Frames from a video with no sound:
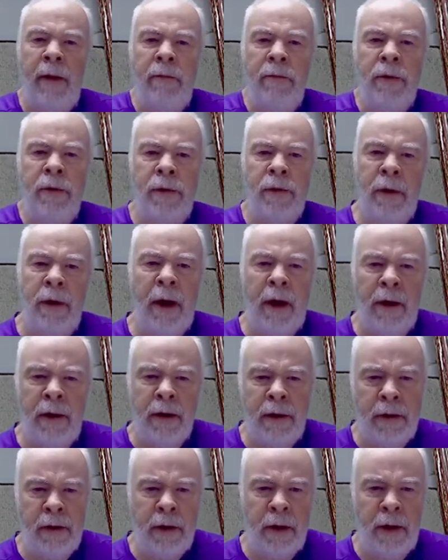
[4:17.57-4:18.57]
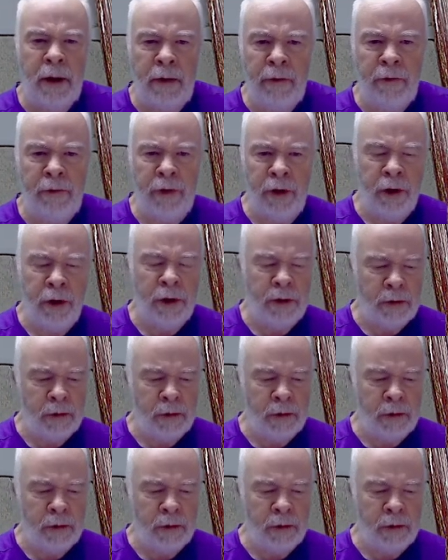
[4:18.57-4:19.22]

through that fuse.